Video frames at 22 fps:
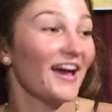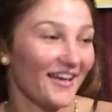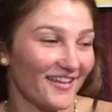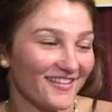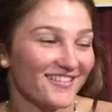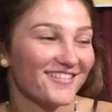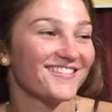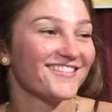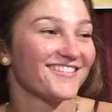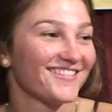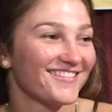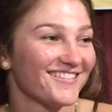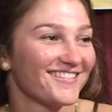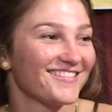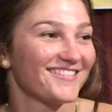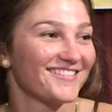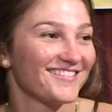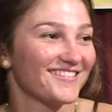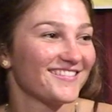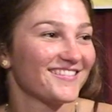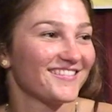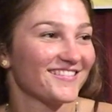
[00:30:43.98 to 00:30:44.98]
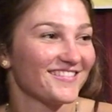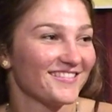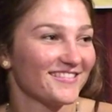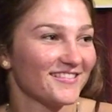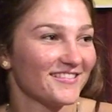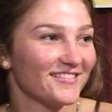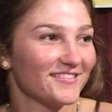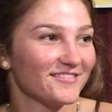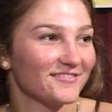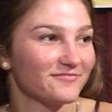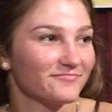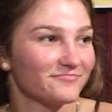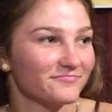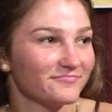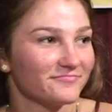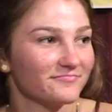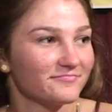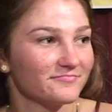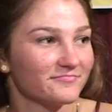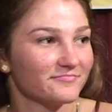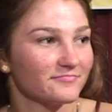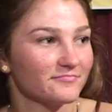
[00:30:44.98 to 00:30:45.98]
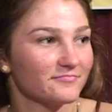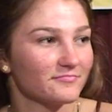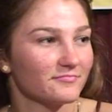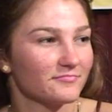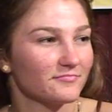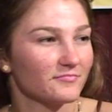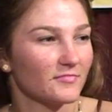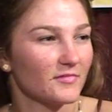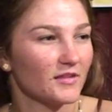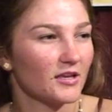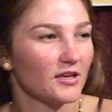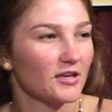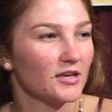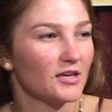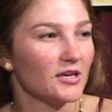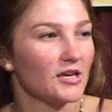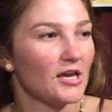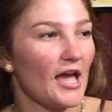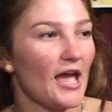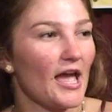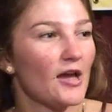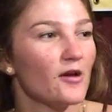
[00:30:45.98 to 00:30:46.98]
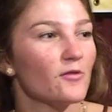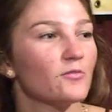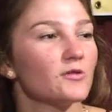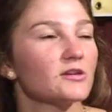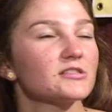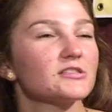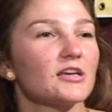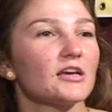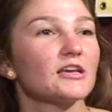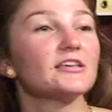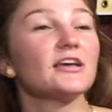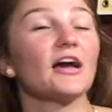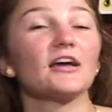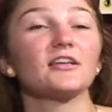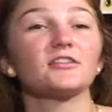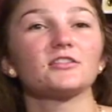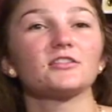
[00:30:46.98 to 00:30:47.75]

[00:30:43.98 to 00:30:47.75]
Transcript: Had all you, you're not senior yet.